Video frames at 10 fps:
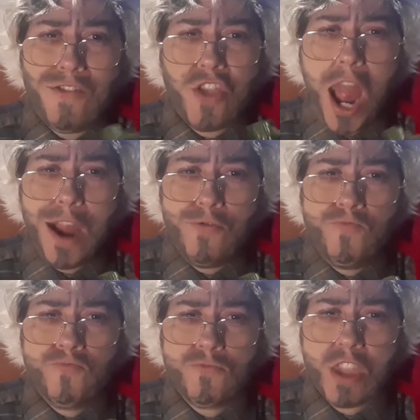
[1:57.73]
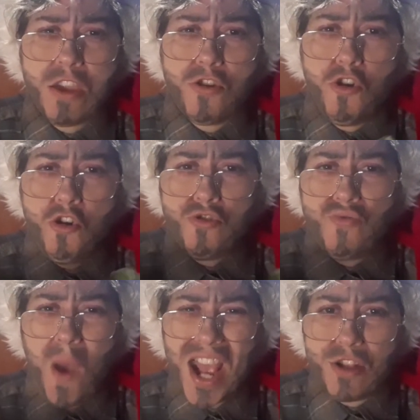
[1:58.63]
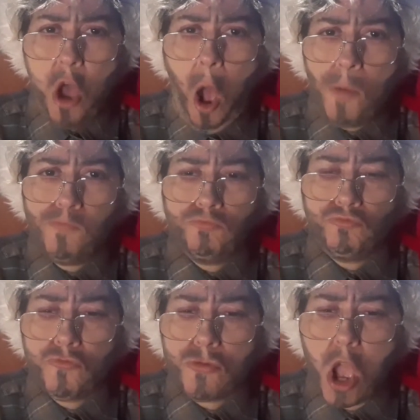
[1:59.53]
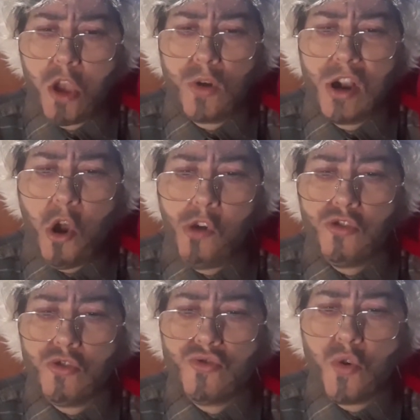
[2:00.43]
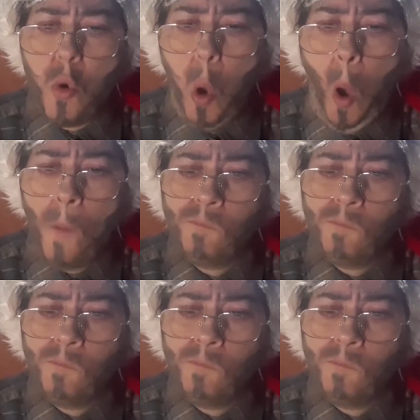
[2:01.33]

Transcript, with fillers: then you lose weight. You can also do